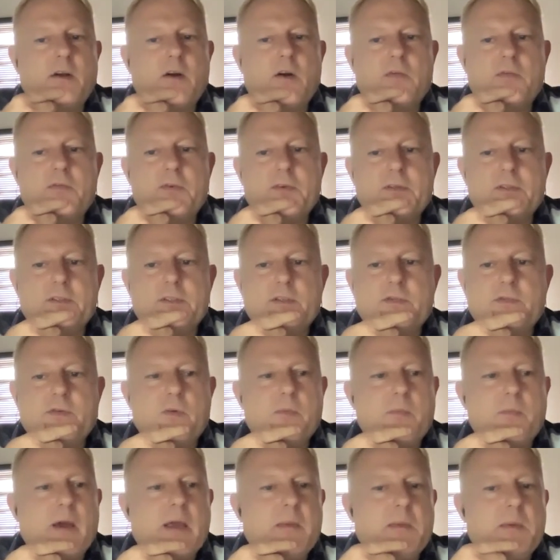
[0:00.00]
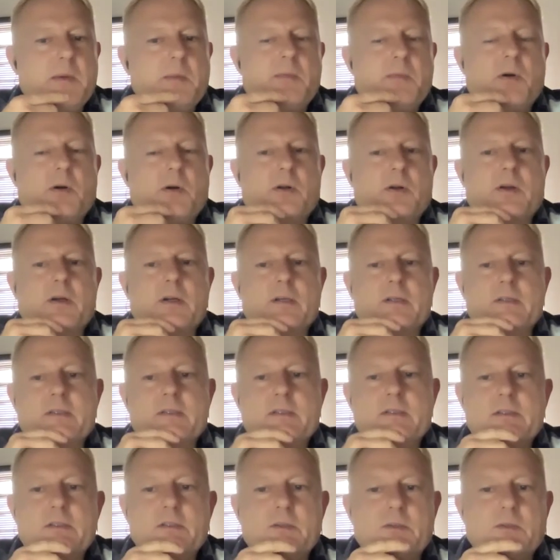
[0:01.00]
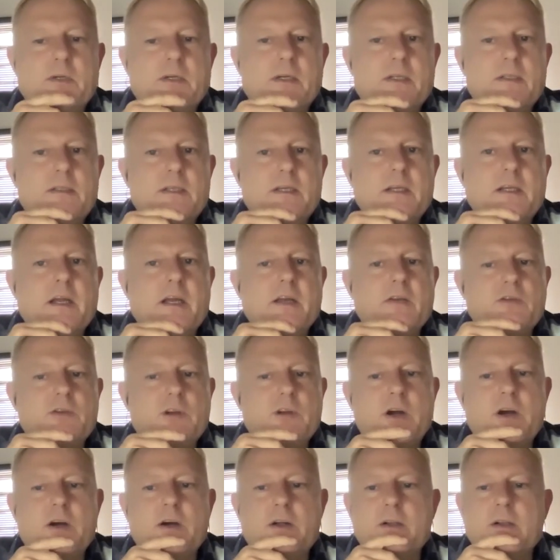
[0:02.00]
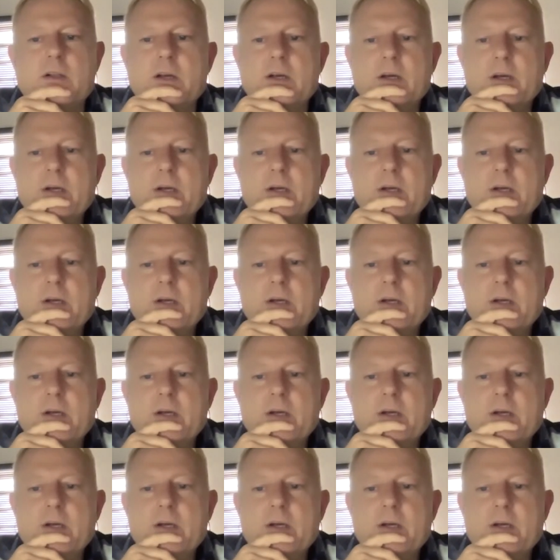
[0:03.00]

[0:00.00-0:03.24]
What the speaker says: offers for baby products to a teenage girl.